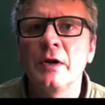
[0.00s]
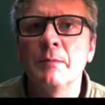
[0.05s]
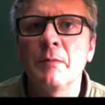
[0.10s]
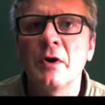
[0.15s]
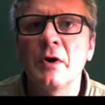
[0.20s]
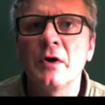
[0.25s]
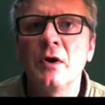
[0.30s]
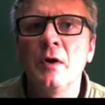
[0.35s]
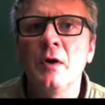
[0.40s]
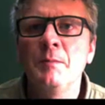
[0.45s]
at
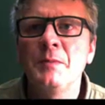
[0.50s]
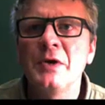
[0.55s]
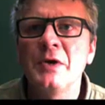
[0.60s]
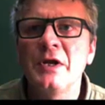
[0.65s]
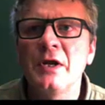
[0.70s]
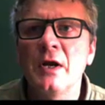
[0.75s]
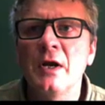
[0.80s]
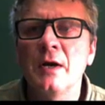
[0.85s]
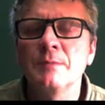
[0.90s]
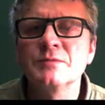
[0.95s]
my
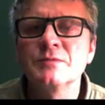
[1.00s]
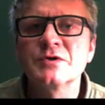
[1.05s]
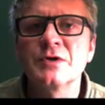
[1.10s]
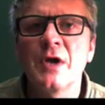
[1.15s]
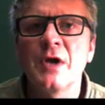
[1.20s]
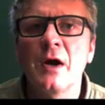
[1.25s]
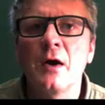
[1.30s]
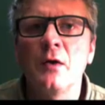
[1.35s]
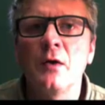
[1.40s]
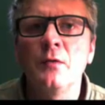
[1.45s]
company apps
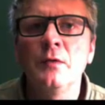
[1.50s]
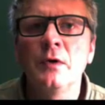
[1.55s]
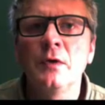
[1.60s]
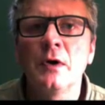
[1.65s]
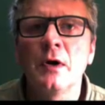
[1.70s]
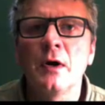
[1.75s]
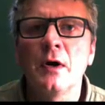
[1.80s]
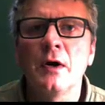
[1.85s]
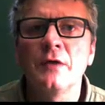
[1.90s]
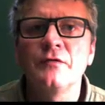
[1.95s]
now,
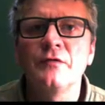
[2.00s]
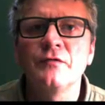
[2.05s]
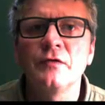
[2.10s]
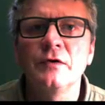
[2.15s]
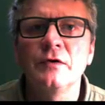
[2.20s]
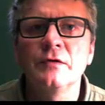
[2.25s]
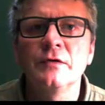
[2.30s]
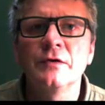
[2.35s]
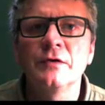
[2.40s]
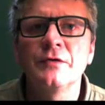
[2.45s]
I
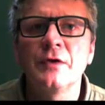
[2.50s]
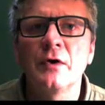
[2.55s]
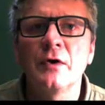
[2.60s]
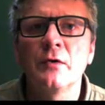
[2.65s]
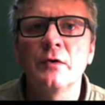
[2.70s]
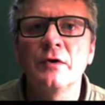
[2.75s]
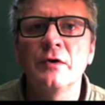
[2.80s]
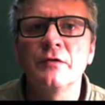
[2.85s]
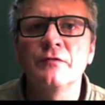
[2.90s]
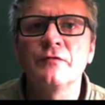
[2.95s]
see that
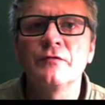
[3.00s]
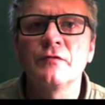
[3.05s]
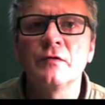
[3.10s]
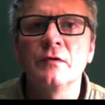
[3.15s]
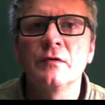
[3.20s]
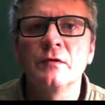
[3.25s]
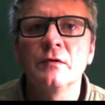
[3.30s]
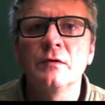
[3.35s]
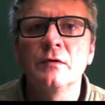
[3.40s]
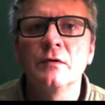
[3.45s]
there is
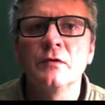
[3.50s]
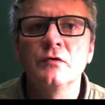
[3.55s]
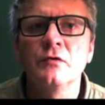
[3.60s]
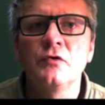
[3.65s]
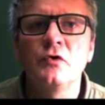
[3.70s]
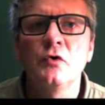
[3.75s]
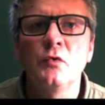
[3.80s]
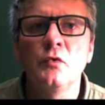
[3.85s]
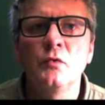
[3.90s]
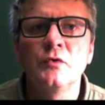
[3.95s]

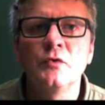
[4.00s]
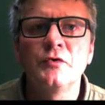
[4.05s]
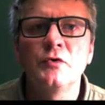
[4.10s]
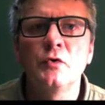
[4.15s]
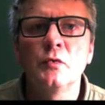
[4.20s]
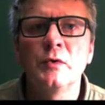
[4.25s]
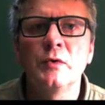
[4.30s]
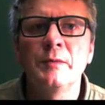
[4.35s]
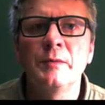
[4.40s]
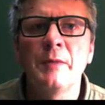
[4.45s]
2 with
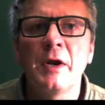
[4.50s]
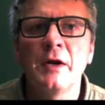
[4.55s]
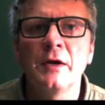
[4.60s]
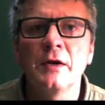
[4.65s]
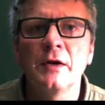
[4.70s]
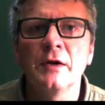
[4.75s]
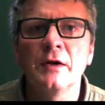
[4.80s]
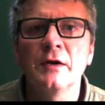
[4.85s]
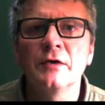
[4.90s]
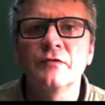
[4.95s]
2
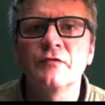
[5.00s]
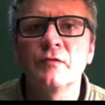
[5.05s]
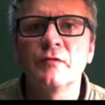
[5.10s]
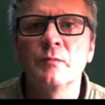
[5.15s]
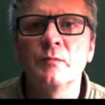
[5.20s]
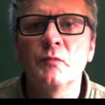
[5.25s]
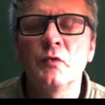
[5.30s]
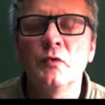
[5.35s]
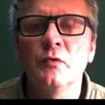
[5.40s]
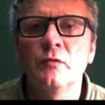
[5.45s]
remaining, and it's
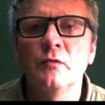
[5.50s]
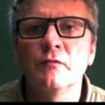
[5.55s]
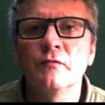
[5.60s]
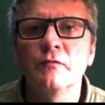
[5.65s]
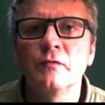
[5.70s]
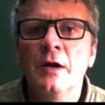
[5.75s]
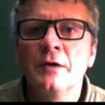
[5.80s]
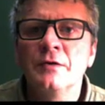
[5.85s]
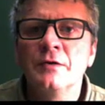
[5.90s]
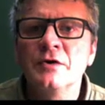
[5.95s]
improved.
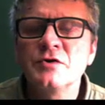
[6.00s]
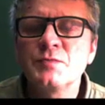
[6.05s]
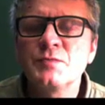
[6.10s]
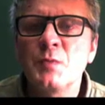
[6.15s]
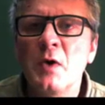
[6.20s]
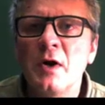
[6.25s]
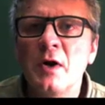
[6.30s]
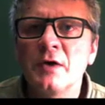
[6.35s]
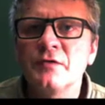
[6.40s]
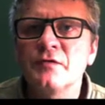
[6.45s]
This
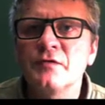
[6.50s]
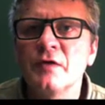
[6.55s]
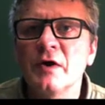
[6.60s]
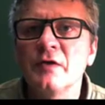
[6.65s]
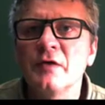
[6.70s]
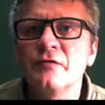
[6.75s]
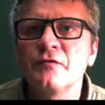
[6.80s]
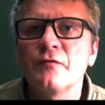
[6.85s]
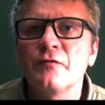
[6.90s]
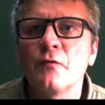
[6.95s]

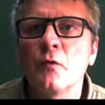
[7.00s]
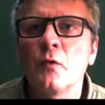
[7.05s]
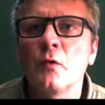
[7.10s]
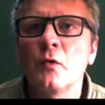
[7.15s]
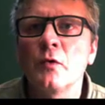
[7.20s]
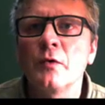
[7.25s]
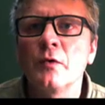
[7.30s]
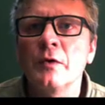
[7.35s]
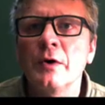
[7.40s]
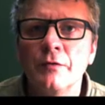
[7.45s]
process
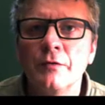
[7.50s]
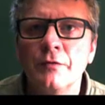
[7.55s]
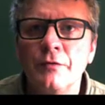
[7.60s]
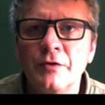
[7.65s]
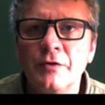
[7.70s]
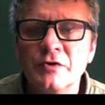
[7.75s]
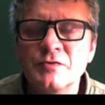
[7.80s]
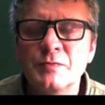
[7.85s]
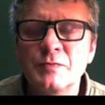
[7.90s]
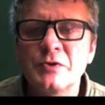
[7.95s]
for
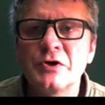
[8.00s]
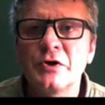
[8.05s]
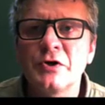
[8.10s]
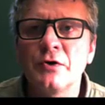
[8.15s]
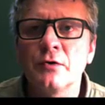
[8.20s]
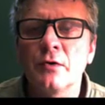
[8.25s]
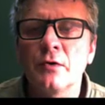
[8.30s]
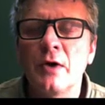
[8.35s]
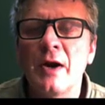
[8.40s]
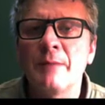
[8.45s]
this
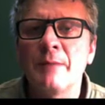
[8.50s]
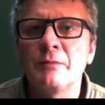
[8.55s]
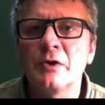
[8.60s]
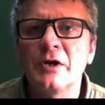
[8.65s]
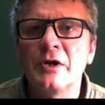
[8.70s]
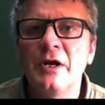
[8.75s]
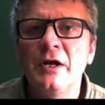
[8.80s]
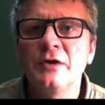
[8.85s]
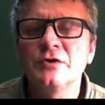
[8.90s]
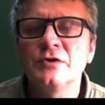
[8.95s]
particular
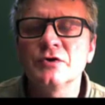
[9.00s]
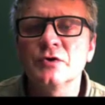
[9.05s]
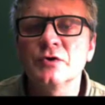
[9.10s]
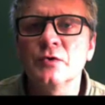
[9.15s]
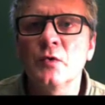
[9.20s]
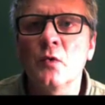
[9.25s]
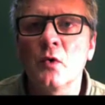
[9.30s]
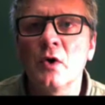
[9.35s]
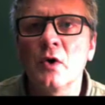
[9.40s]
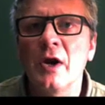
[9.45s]
application
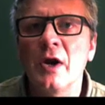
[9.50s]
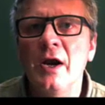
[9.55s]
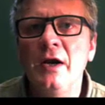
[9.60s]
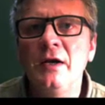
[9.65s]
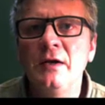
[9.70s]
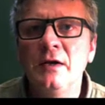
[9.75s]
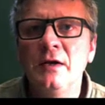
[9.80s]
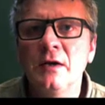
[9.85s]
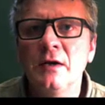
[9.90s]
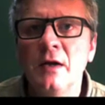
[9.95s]
or
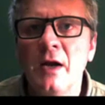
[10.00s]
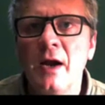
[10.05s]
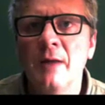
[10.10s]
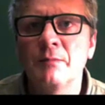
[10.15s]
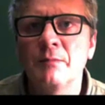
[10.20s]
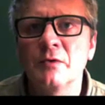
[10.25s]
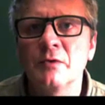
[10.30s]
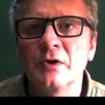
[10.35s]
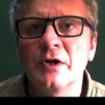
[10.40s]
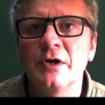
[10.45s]
any
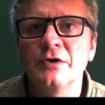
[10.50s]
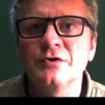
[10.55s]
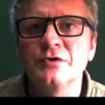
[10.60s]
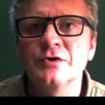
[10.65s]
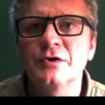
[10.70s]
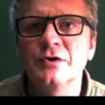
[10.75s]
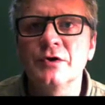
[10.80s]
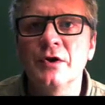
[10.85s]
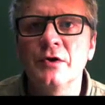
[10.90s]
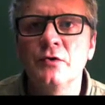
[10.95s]

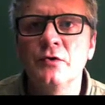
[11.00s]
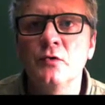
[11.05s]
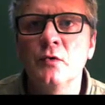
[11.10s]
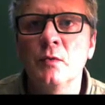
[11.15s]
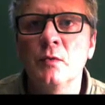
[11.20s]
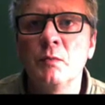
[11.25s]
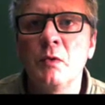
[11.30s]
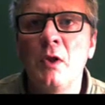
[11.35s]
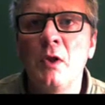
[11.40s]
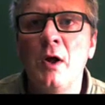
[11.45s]
application that you
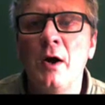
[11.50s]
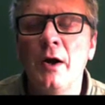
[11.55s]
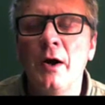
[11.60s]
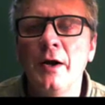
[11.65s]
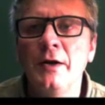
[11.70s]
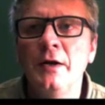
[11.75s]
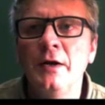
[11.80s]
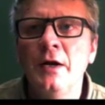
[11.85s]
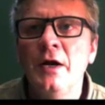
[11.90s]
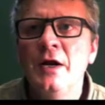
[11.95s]

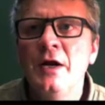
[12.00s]
apply